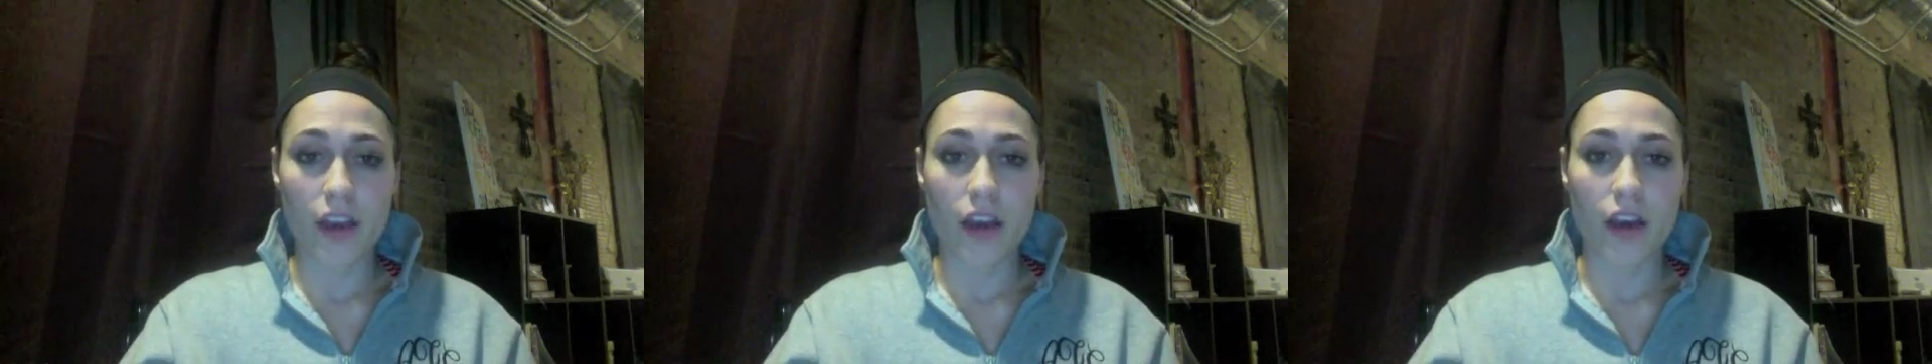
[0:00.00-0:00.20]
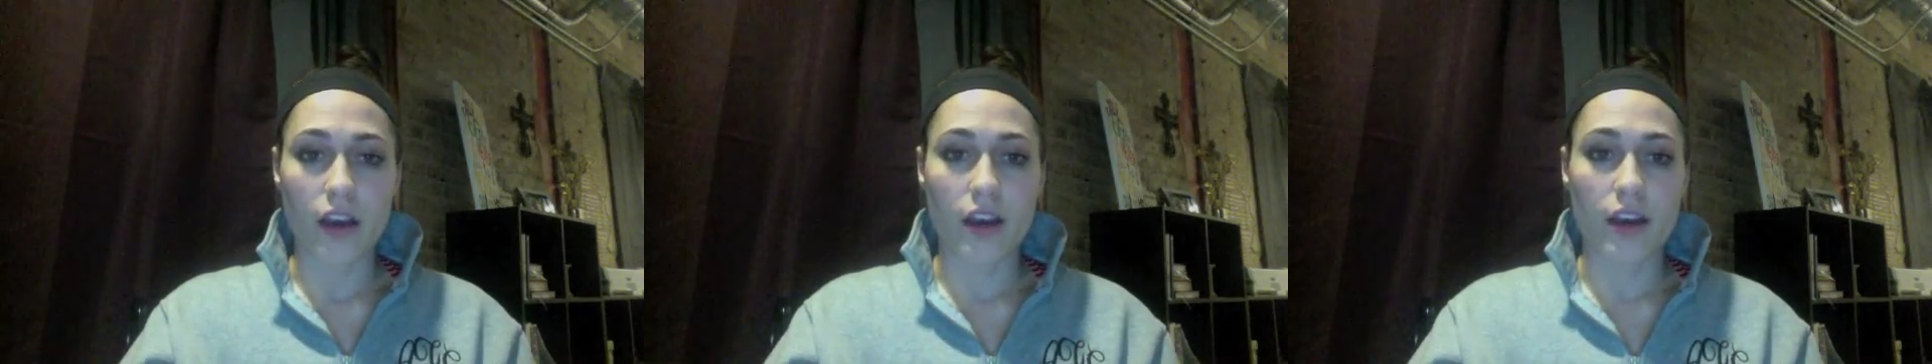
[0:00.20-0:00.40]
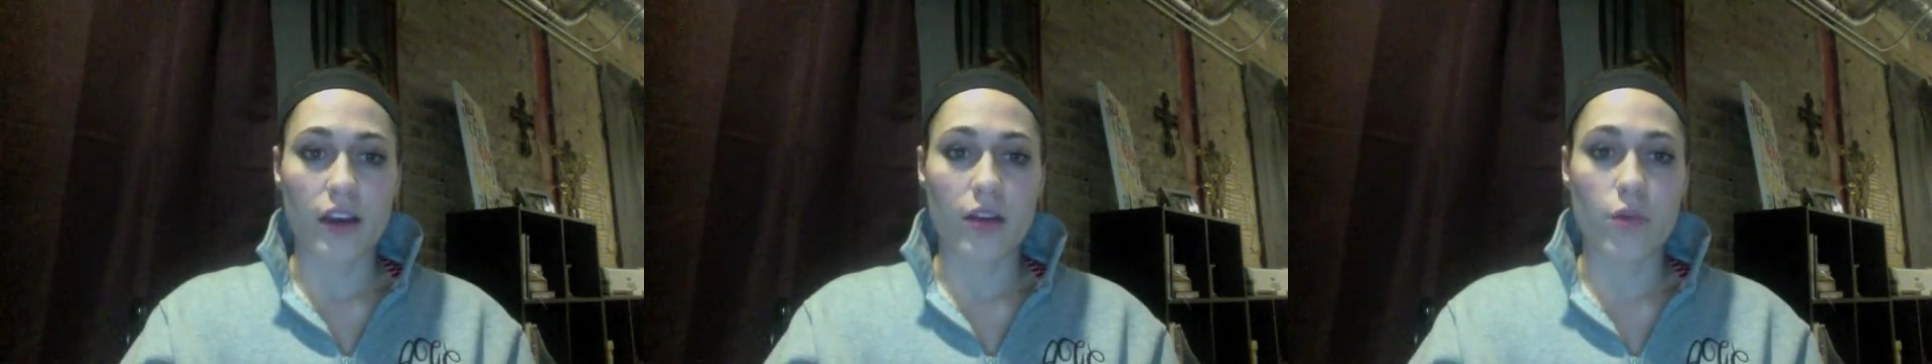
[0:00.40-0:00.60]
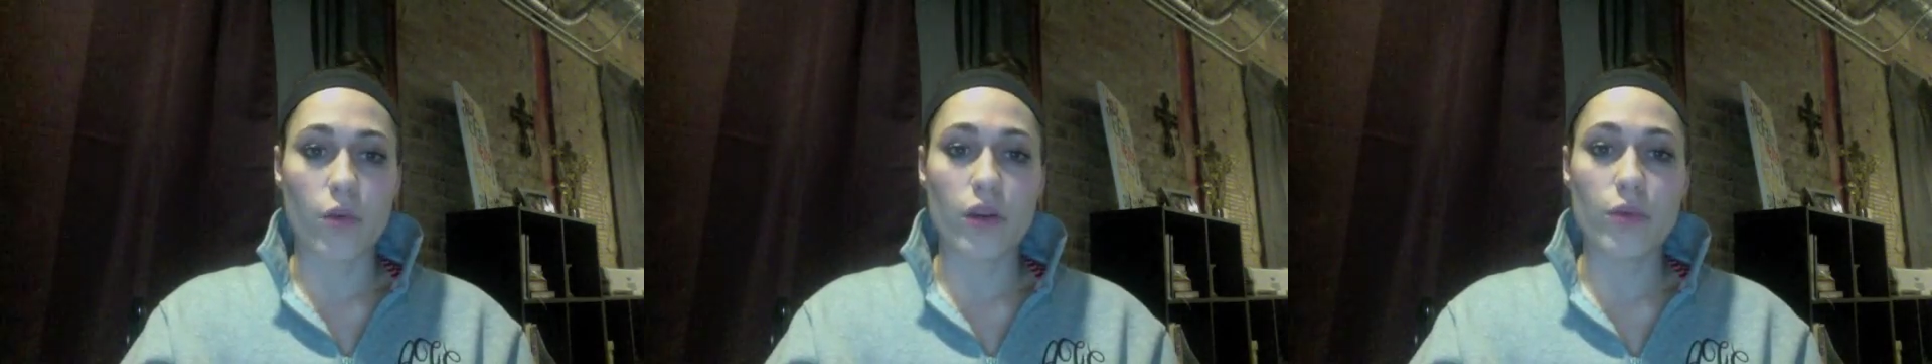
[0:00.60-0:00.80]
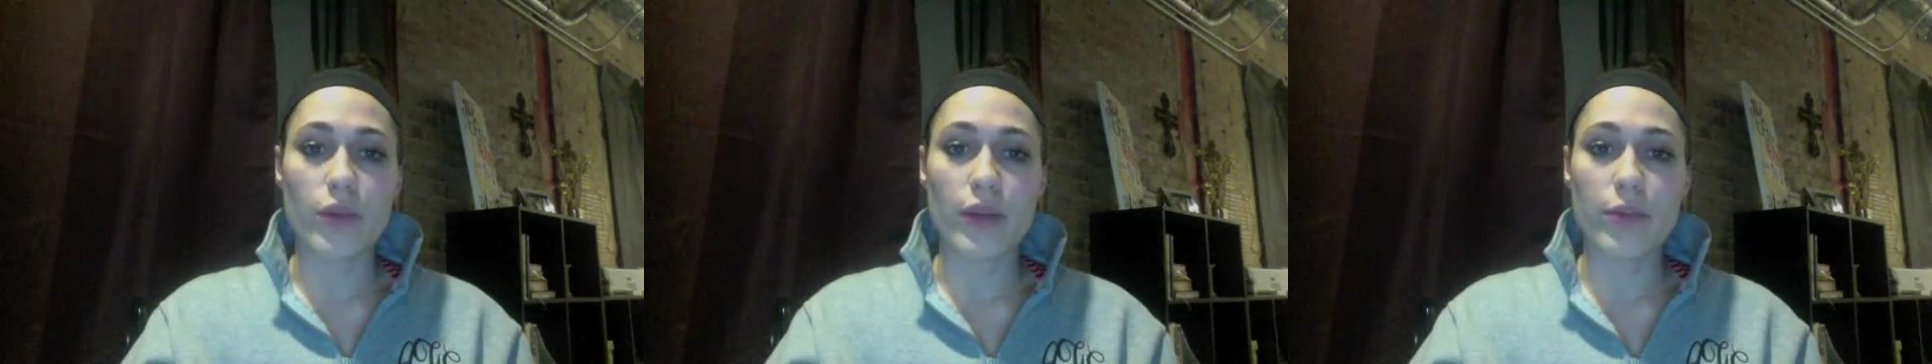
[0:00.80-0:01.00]

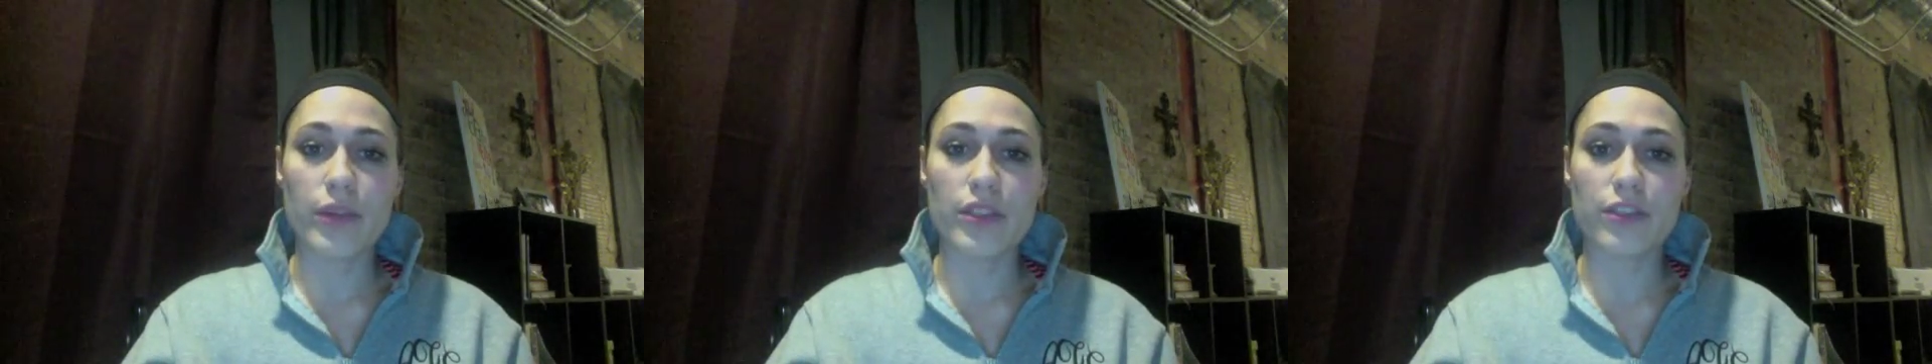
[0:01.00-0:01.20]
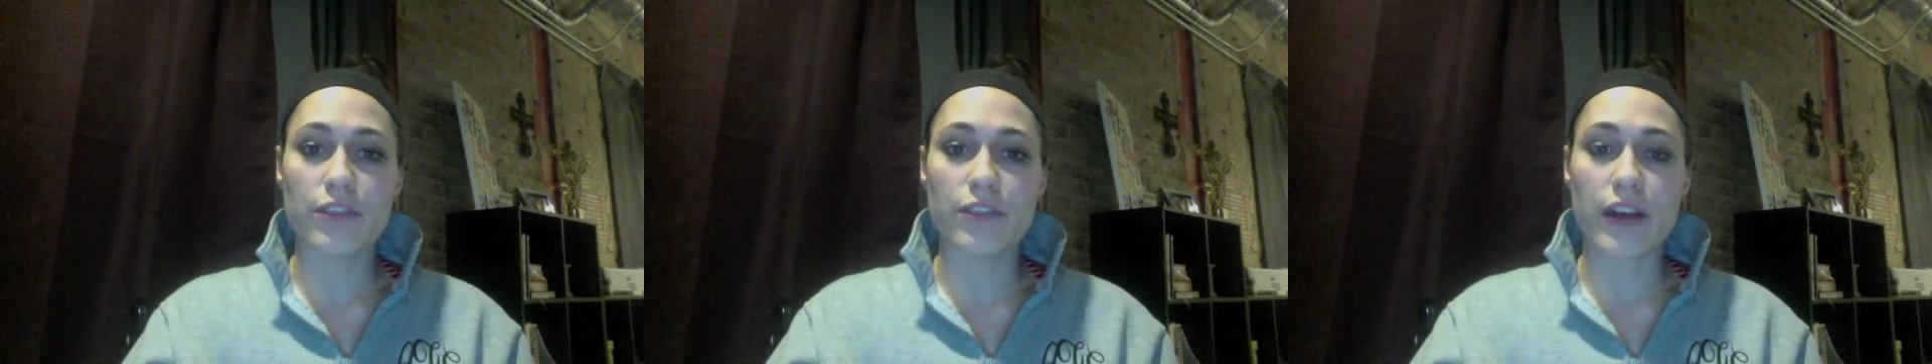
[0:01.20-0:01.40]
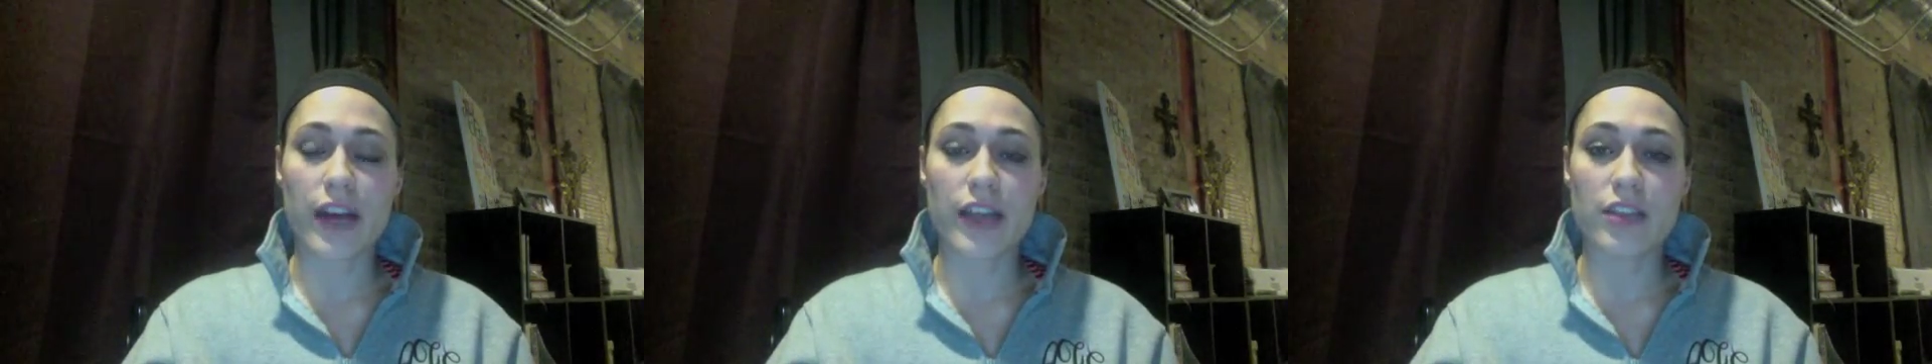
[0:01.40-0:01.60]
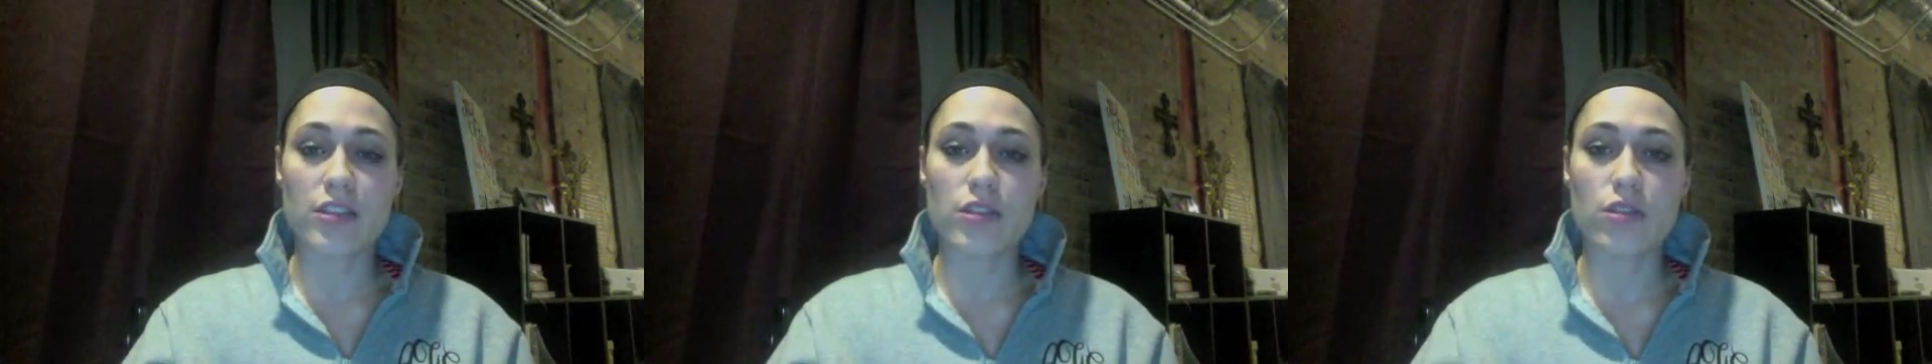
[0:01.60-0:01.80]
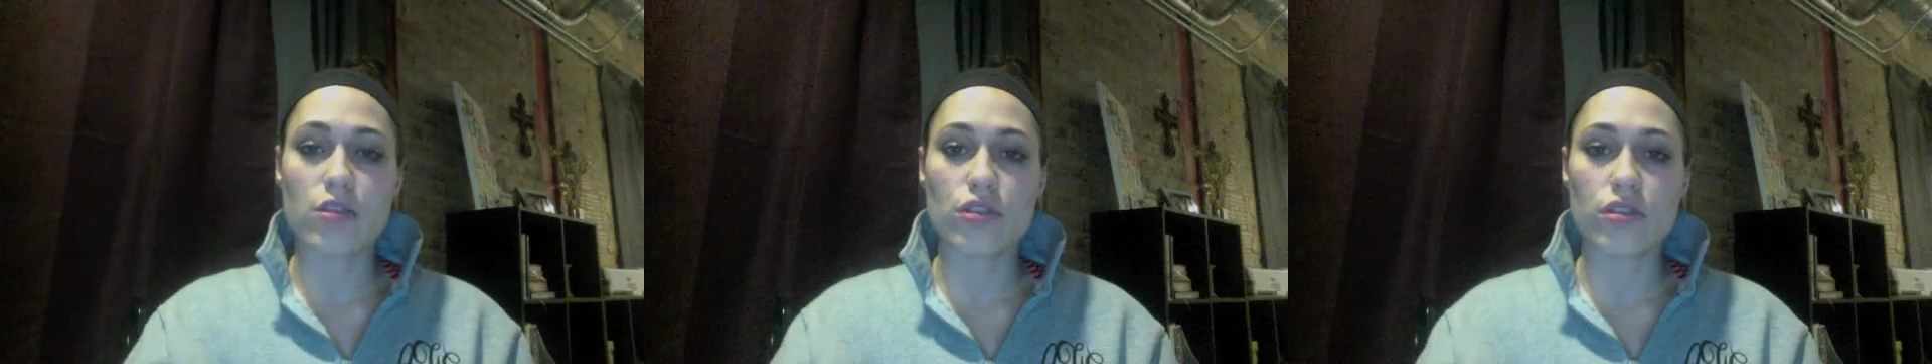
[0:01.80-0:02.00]
One way we define
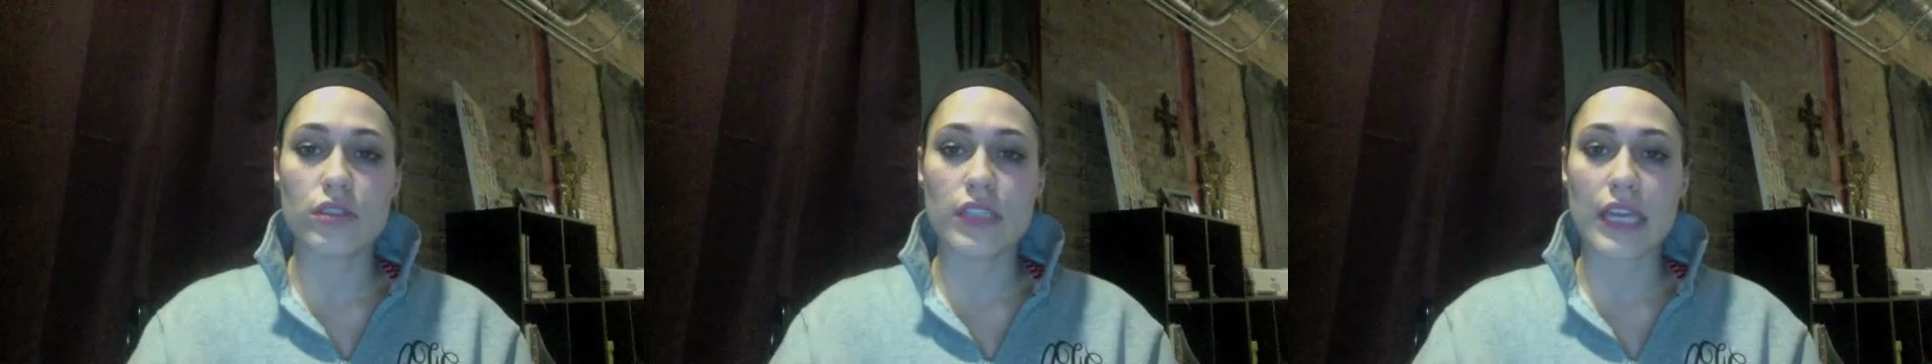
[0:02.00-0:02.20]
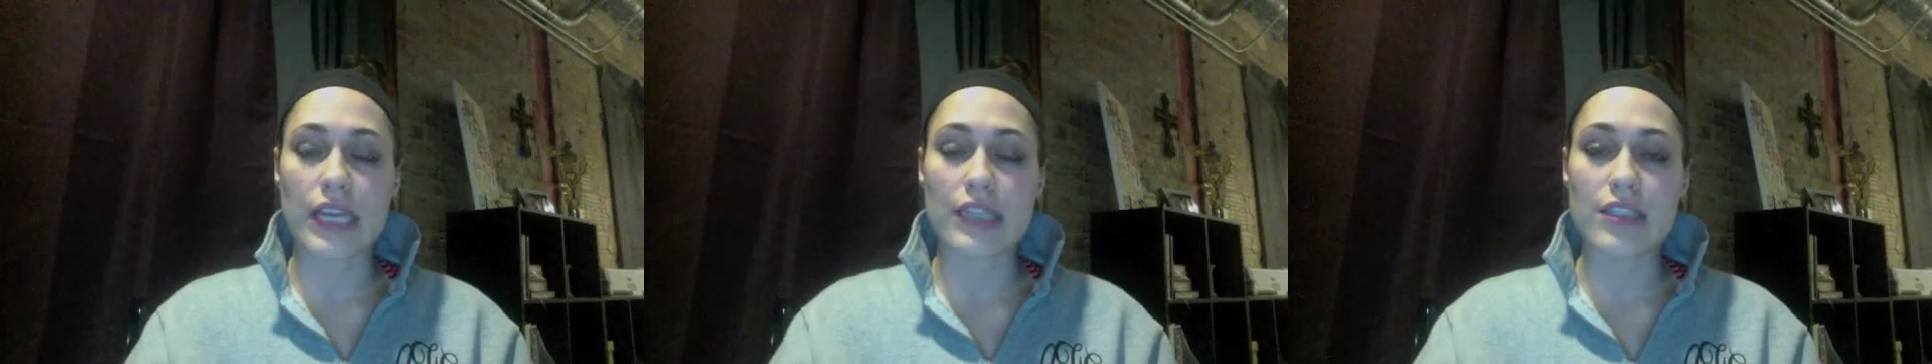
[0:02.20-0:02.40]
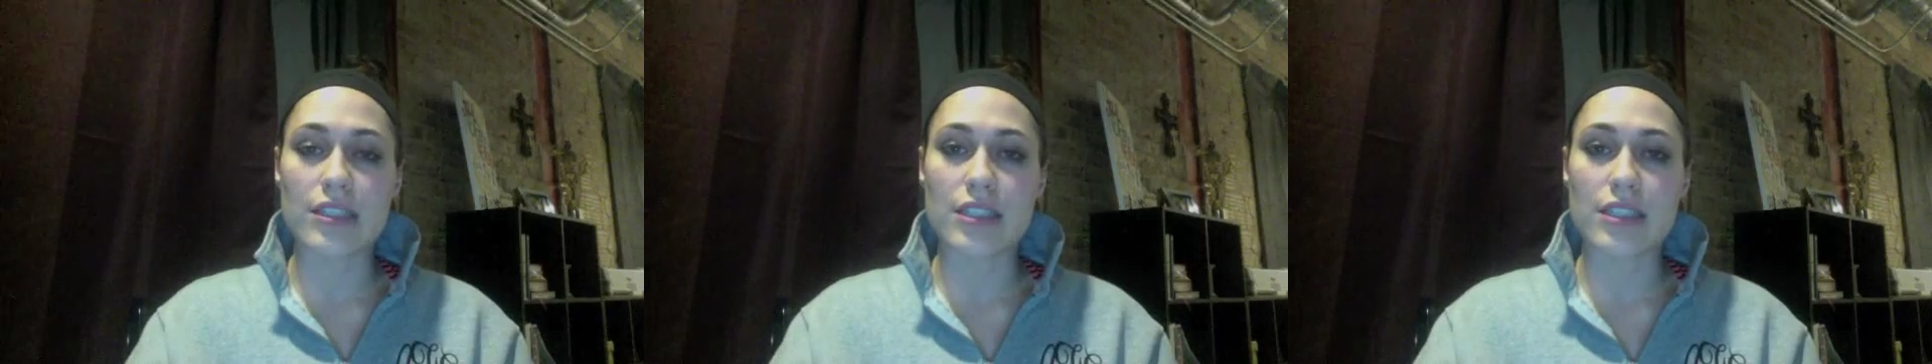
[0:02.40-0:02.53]
social dance